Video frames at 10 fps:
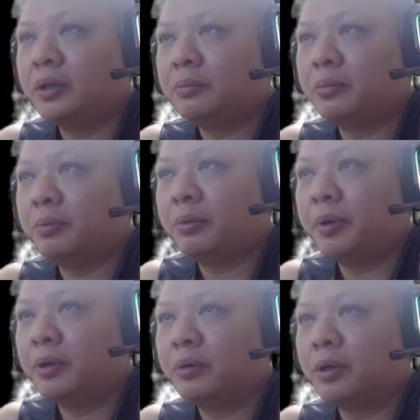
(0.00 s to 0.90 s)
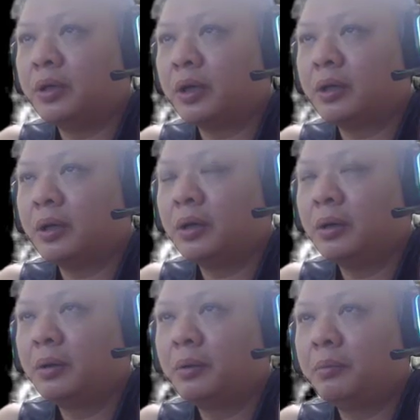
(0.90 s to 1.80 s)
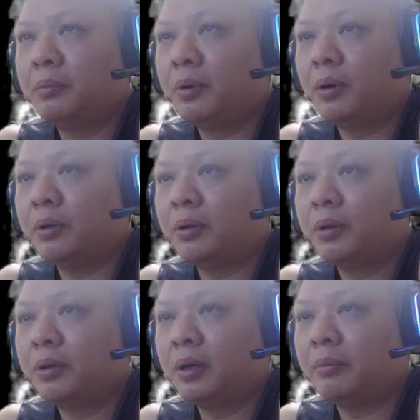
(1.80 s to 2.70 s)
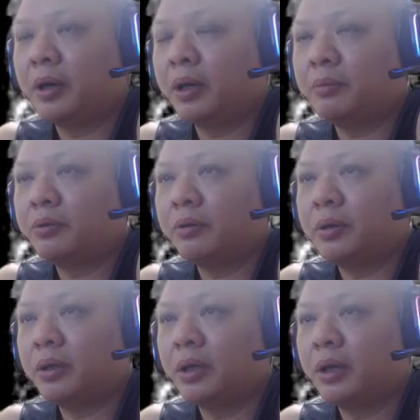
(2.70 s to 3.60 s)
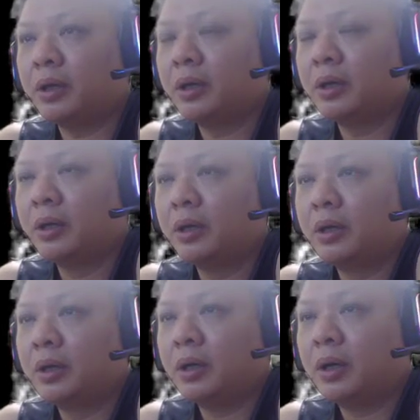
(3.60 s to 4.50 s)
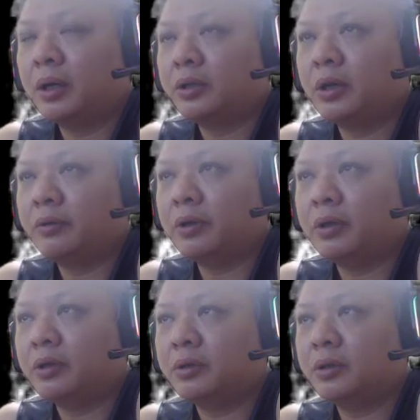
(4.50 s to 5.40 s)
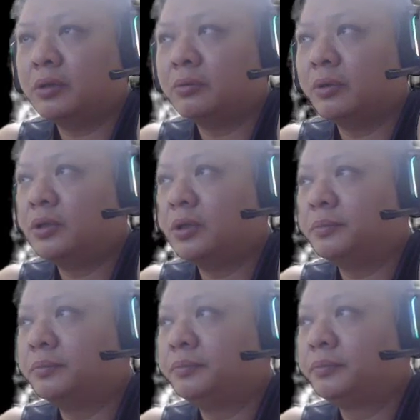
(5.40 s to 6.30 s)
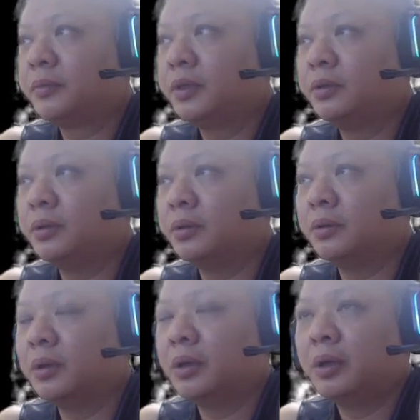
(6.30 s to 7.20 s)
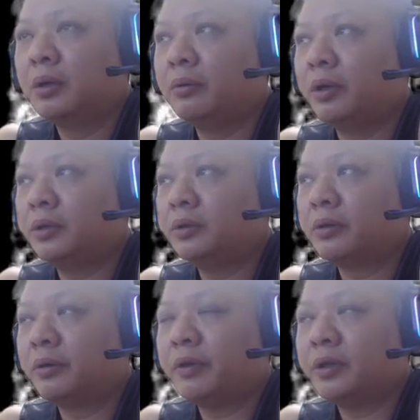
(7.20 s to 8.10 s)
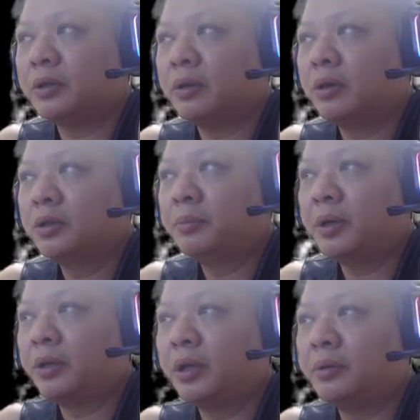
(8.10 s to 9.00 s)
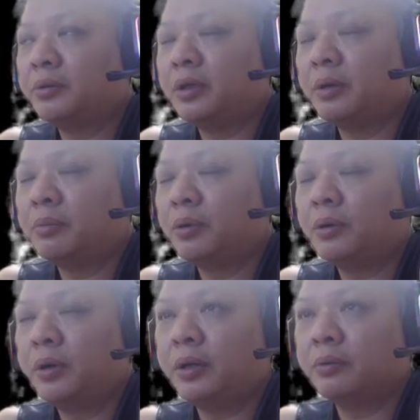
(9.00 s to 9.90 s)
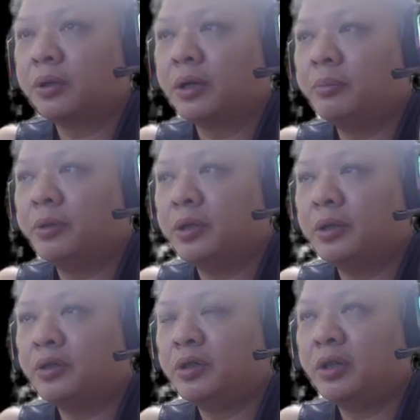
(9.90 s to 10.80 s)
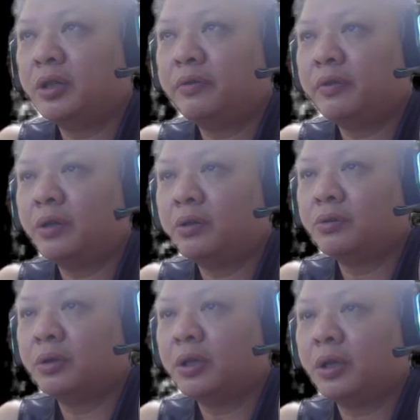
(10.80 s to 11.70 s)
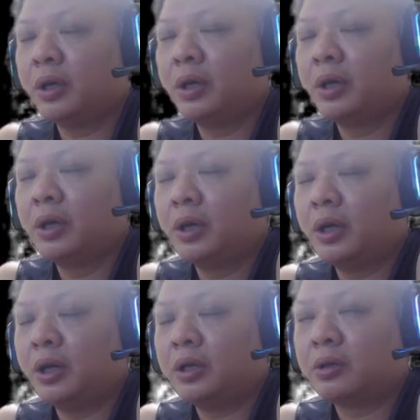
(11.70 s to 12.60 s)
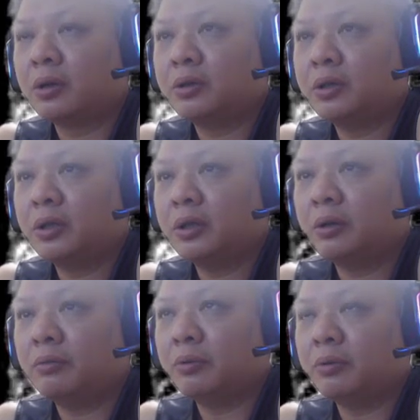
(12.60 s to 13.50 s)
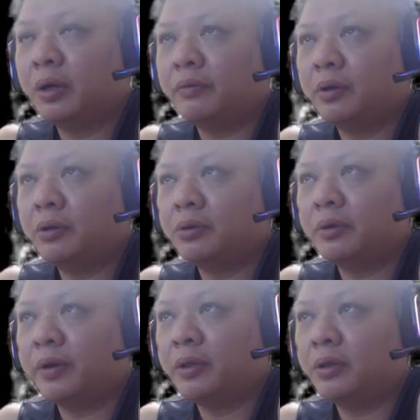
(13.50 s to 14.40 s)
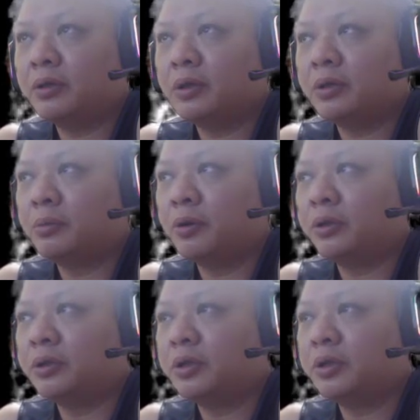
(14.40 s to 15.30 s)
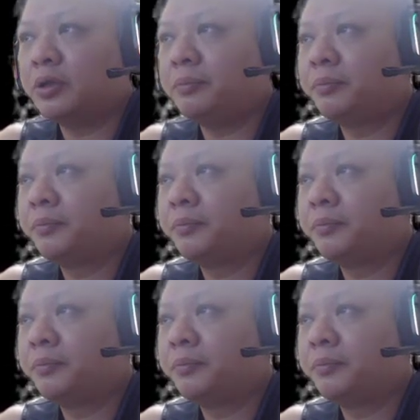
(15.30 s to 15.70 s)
then be prepared to attack the pawn, thereby capturing the chariot in this situation. So red sacrificed the horse but gains tempo and will claim the initiative, and usually it is considered that red would have a huge advantage at this point in time.